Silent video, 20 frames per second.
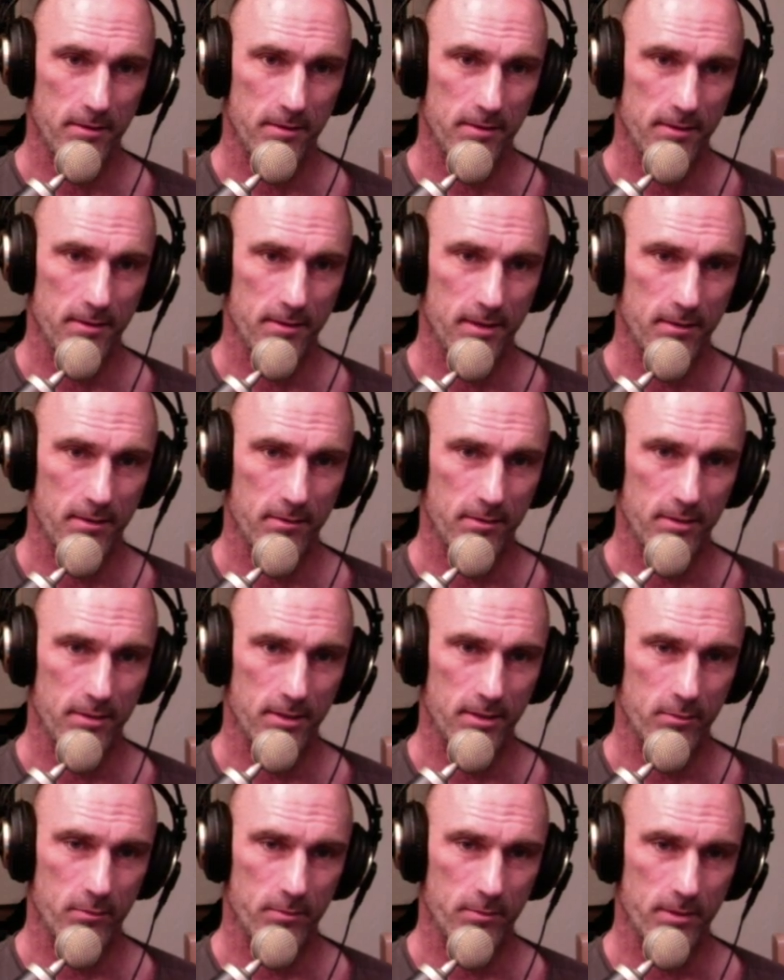That again
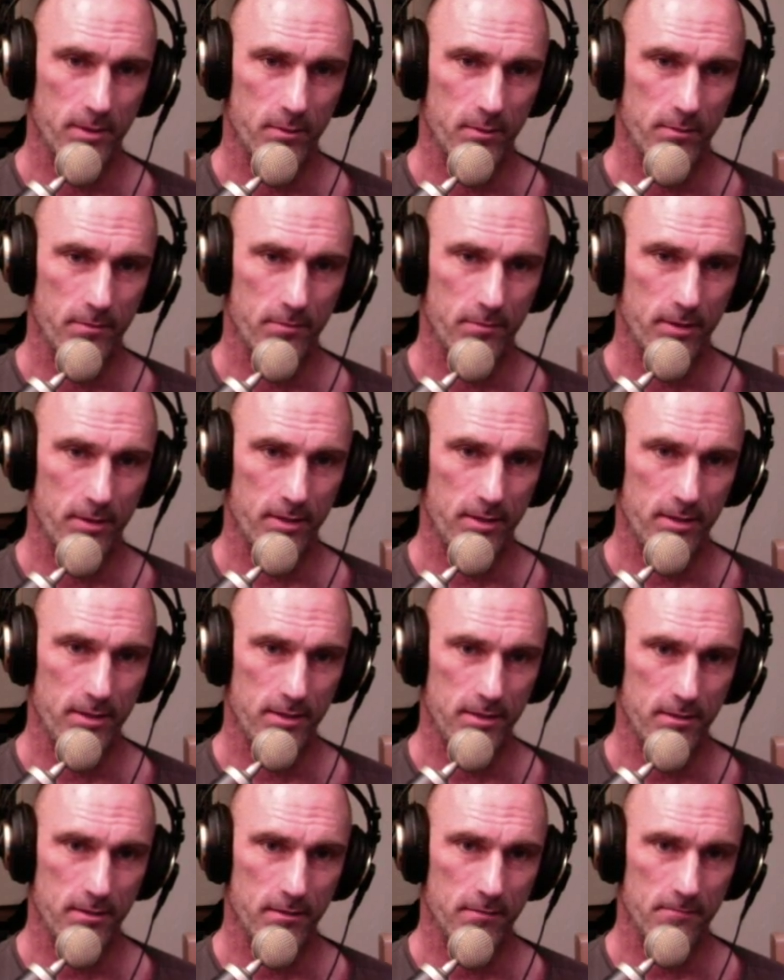would be right
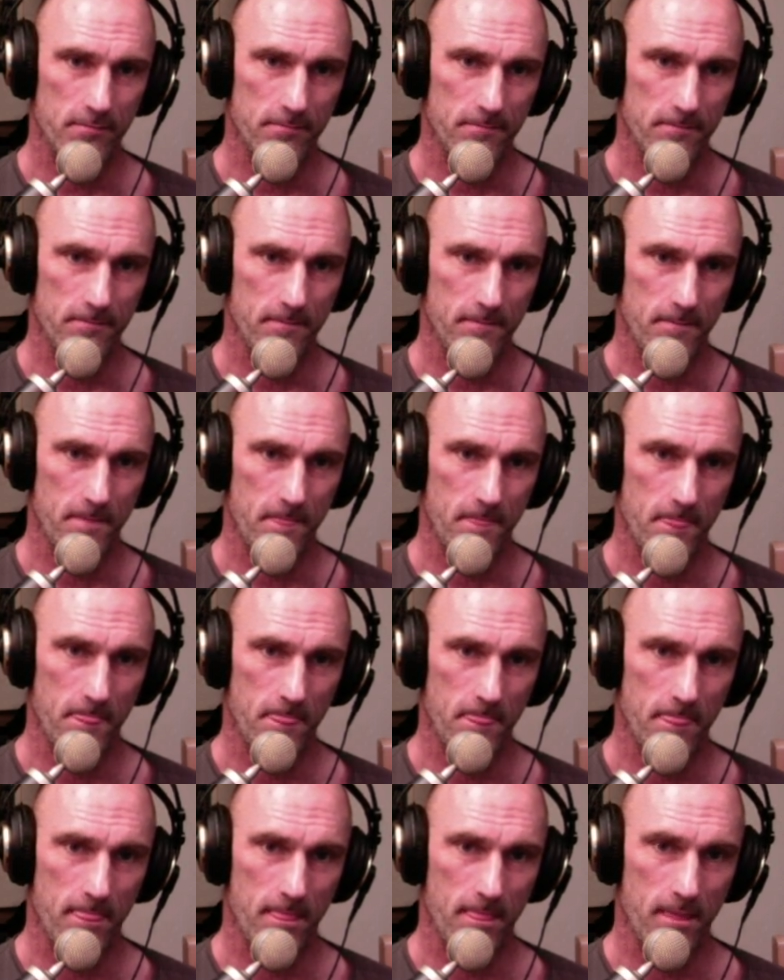here.
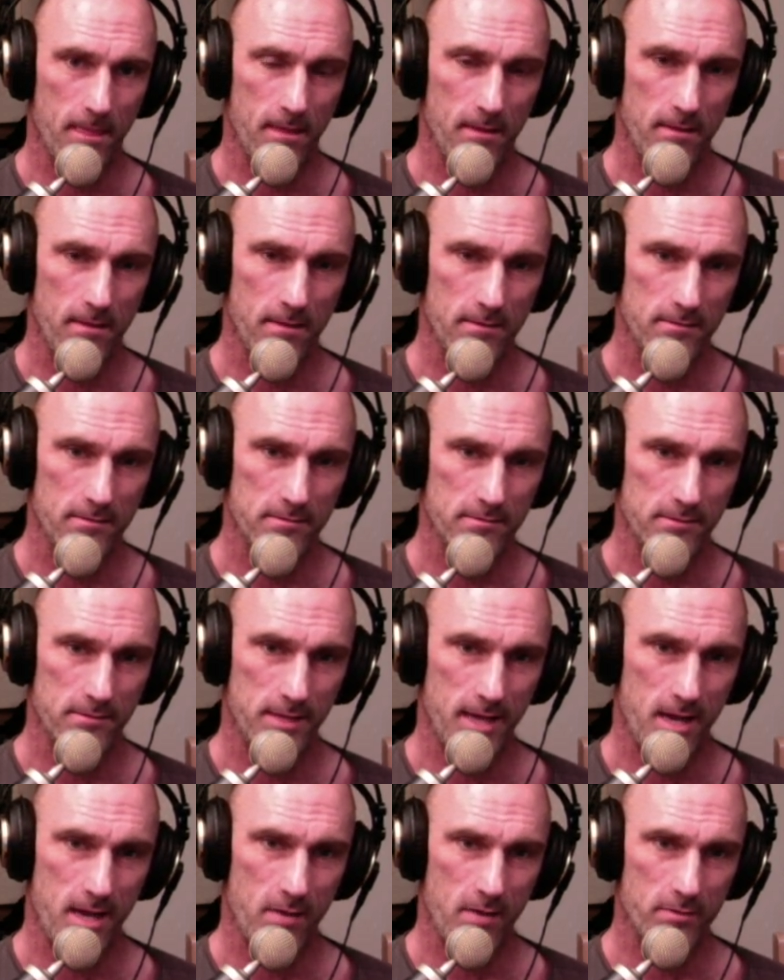So
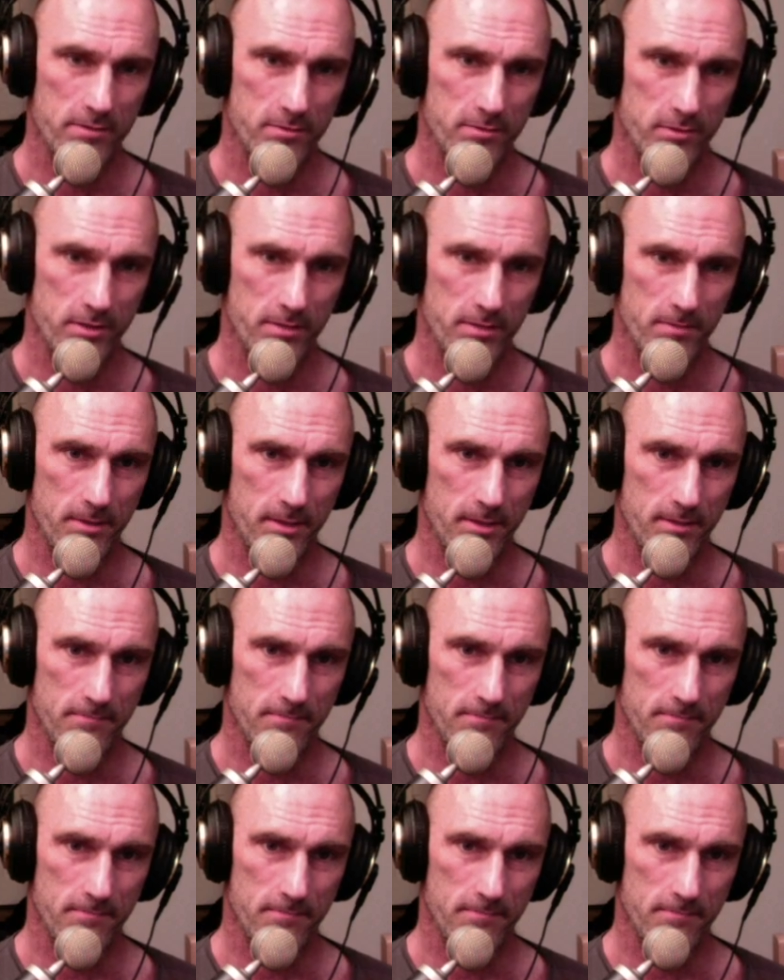now it's going to be